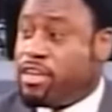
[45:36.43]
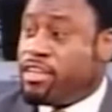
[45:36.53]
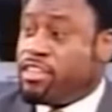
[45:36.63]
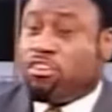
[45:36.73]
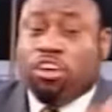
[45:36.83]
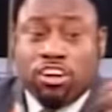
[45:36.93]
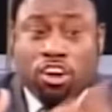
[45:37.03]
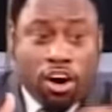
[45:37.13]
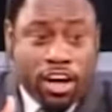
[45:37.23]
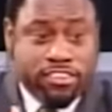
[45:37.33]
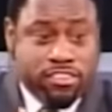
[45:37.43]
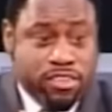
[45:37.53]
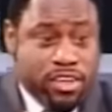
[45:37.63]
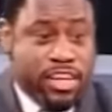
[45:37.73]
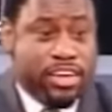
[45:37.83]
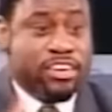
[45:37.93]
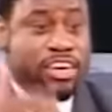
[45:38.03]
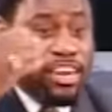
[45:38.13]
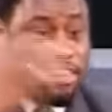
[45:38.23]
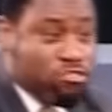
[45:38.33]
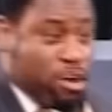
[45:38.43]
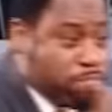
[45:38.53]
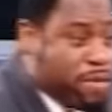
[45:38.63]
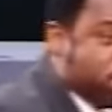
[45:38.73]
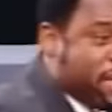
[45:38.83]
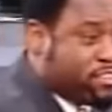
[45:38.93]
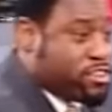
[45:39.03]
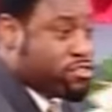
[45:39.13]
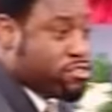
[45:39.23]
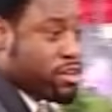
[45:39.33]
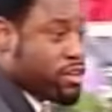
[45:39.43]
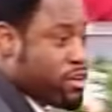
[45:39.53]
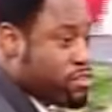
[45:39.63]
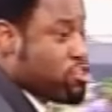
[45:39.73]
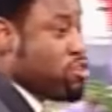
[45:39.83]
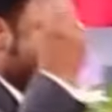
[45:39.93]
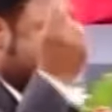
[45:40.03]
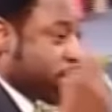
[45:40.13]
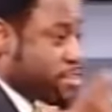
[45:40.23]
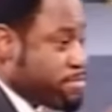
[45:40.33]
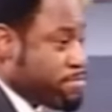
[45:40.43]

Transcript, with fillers: I mean, there's a lot of noise that can interrupt my message, so you miss it.